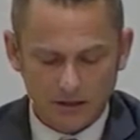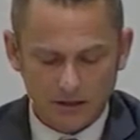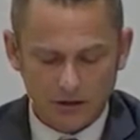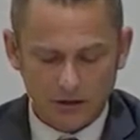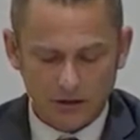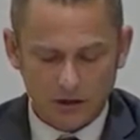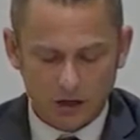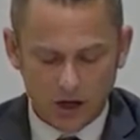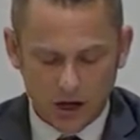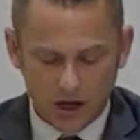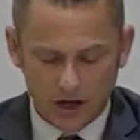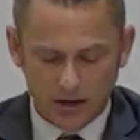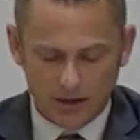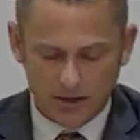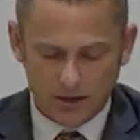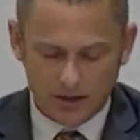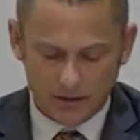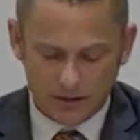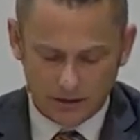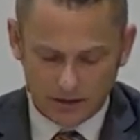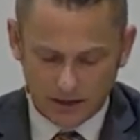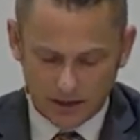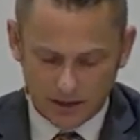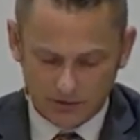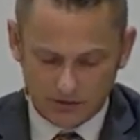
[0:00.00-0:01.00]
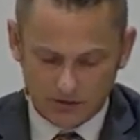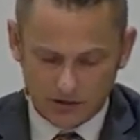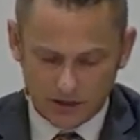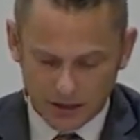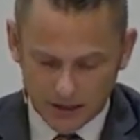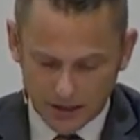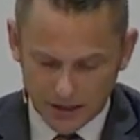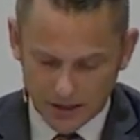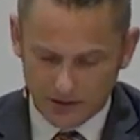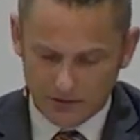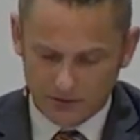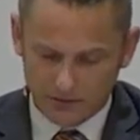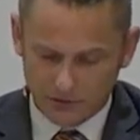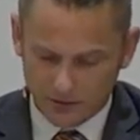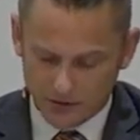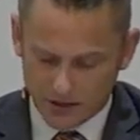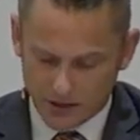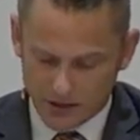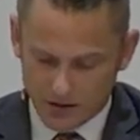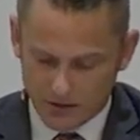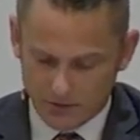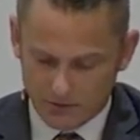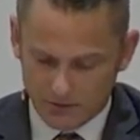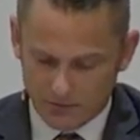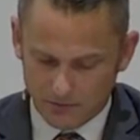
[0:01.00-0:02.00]
God gives the gift
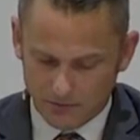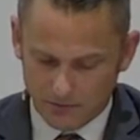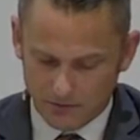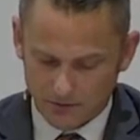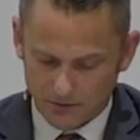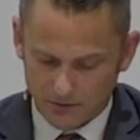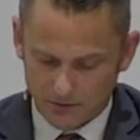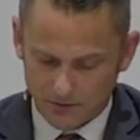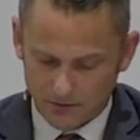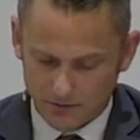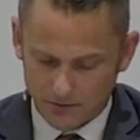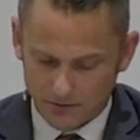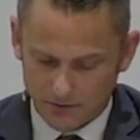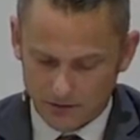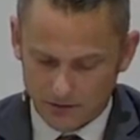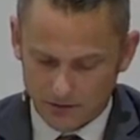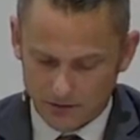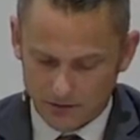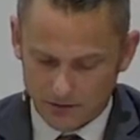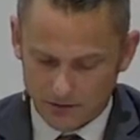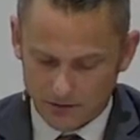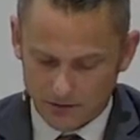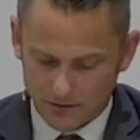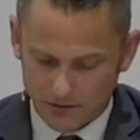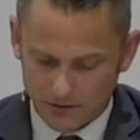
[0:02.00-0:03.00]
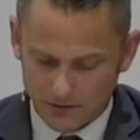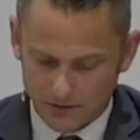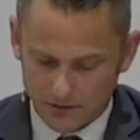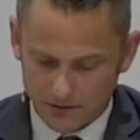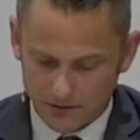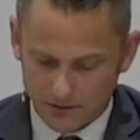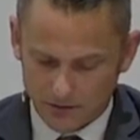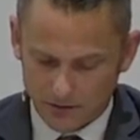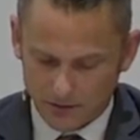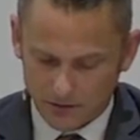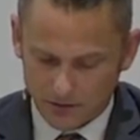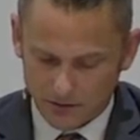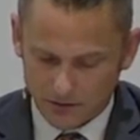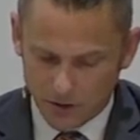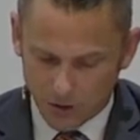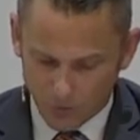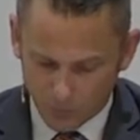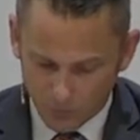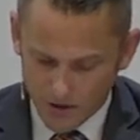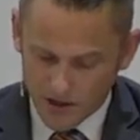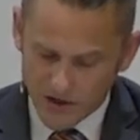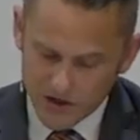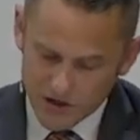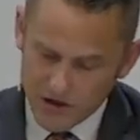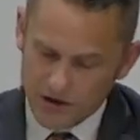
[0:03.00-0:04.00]
of a
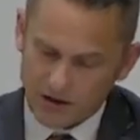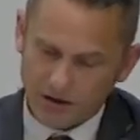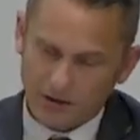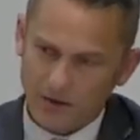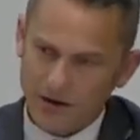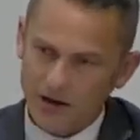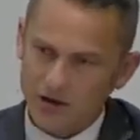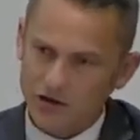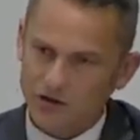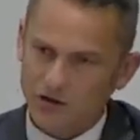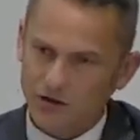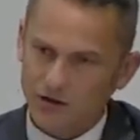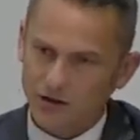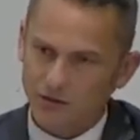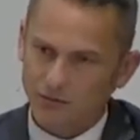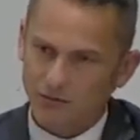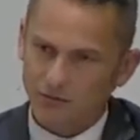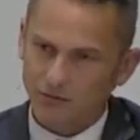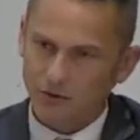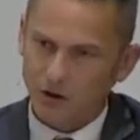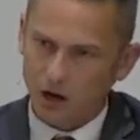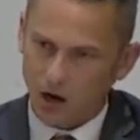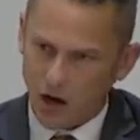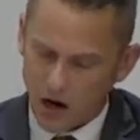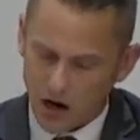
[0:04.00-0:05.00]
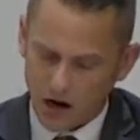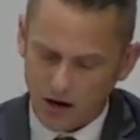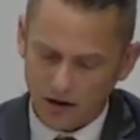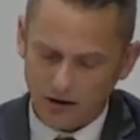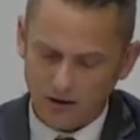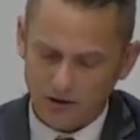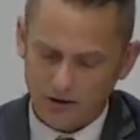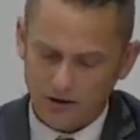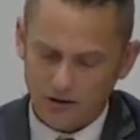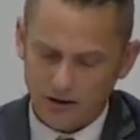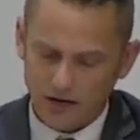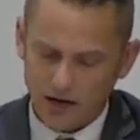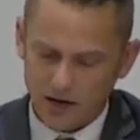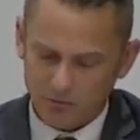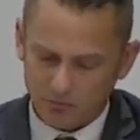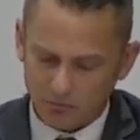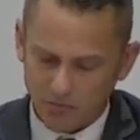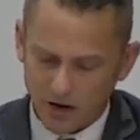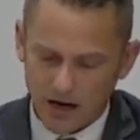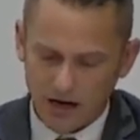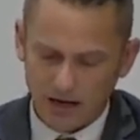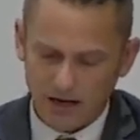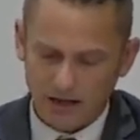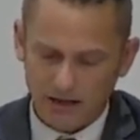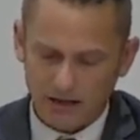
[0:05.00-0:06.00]
regeneration of heart and
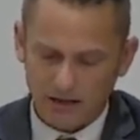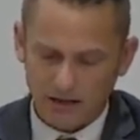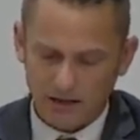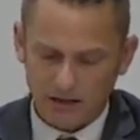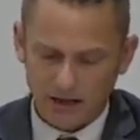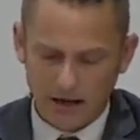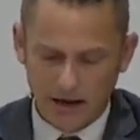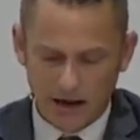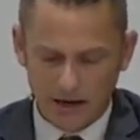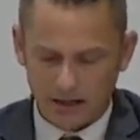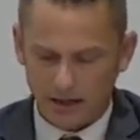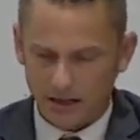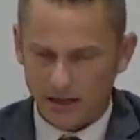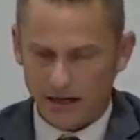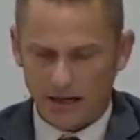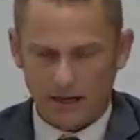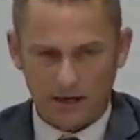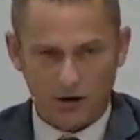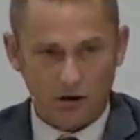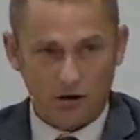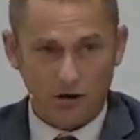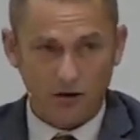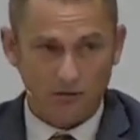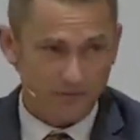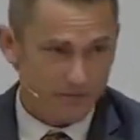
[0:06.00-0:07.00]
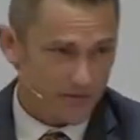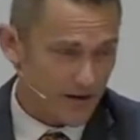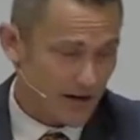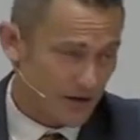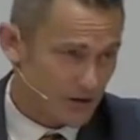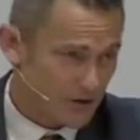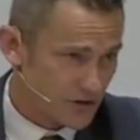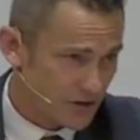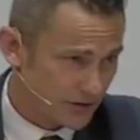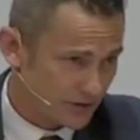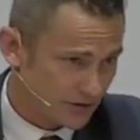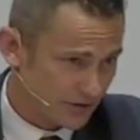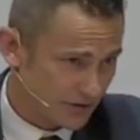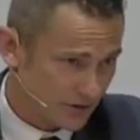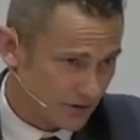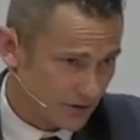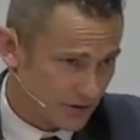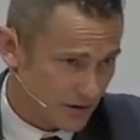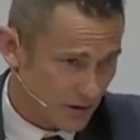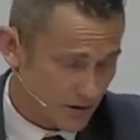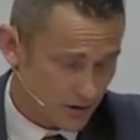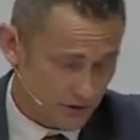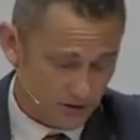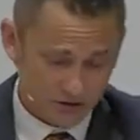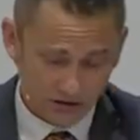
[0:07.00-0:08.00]
mind and our affections,
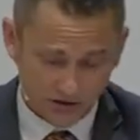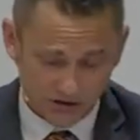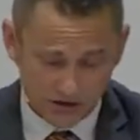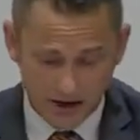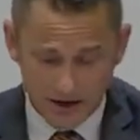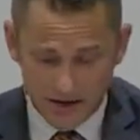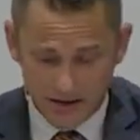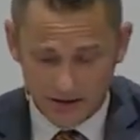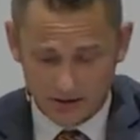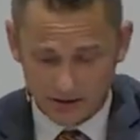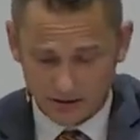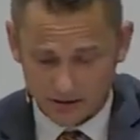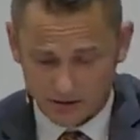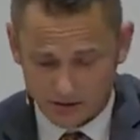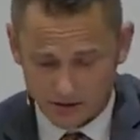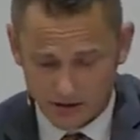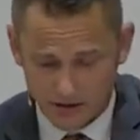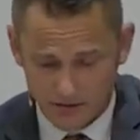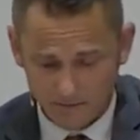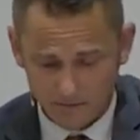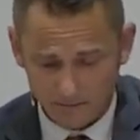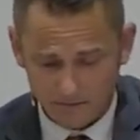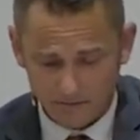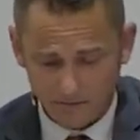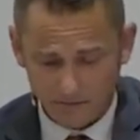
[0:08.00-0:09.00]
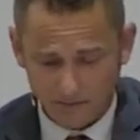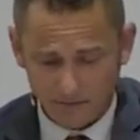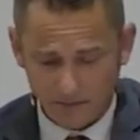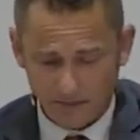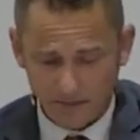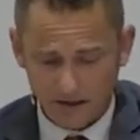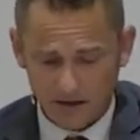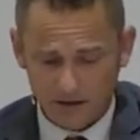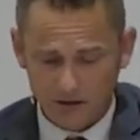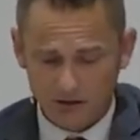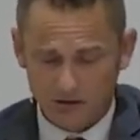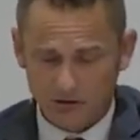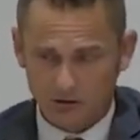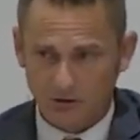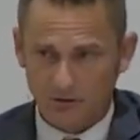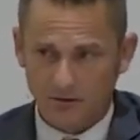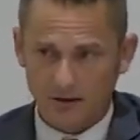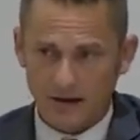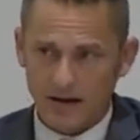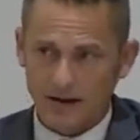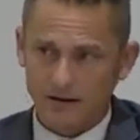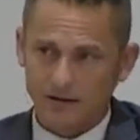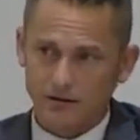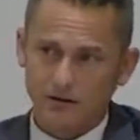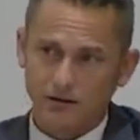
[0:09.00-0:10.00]
our desires, so
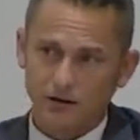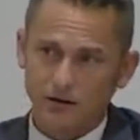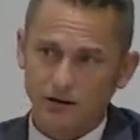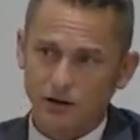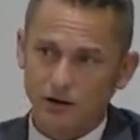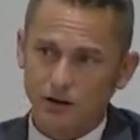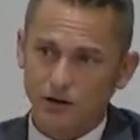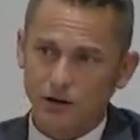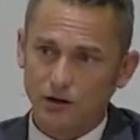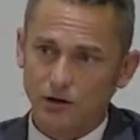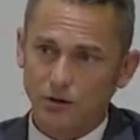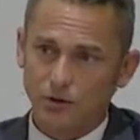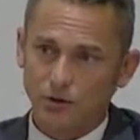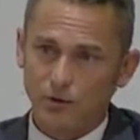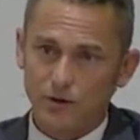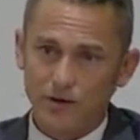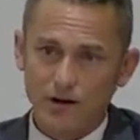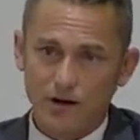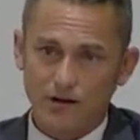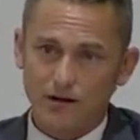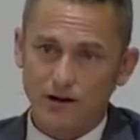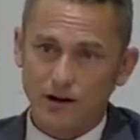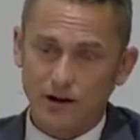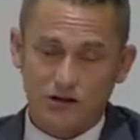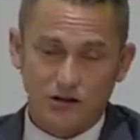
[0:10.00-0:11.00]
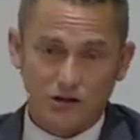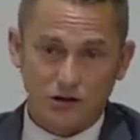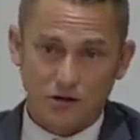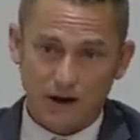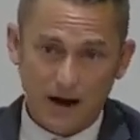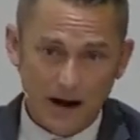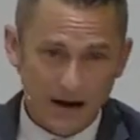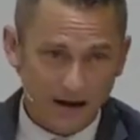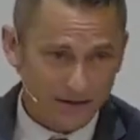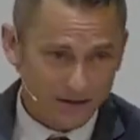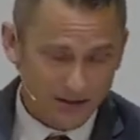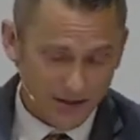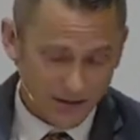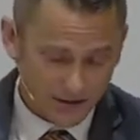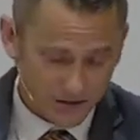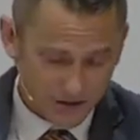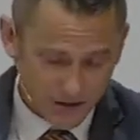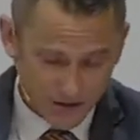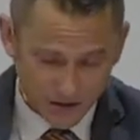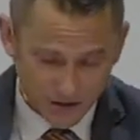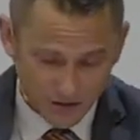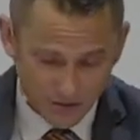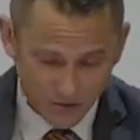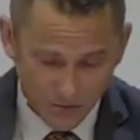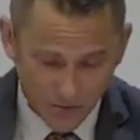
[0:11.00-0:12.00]
that we are attracted
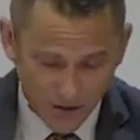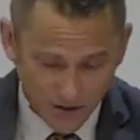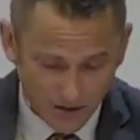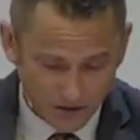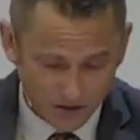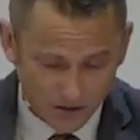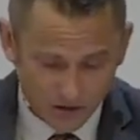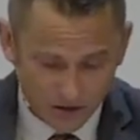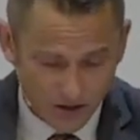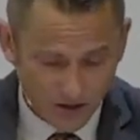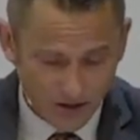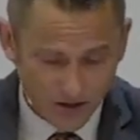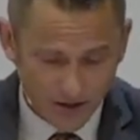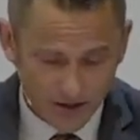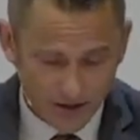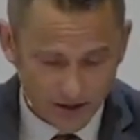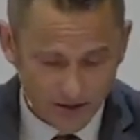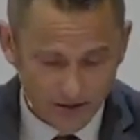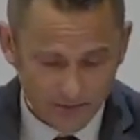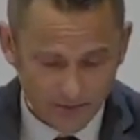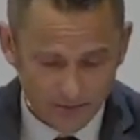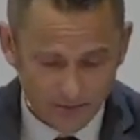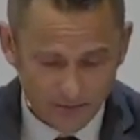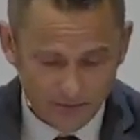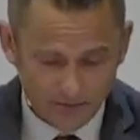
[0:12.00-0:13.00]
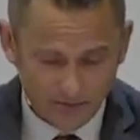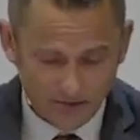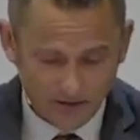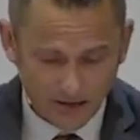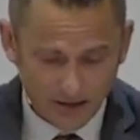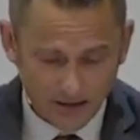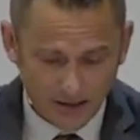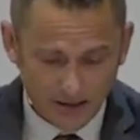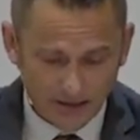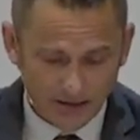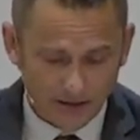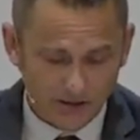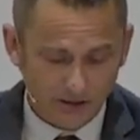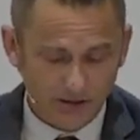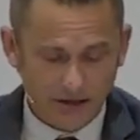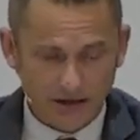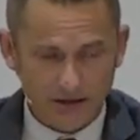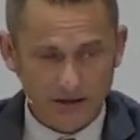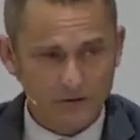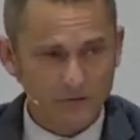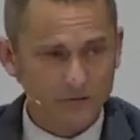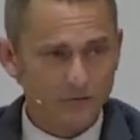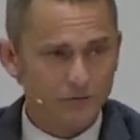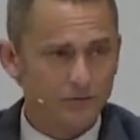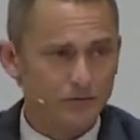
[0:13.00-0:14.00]
to what is good instead
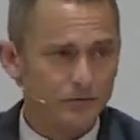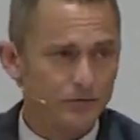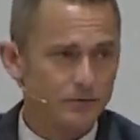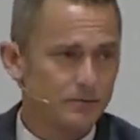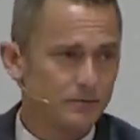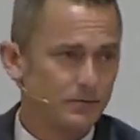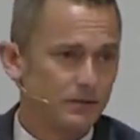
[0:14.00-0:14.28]
of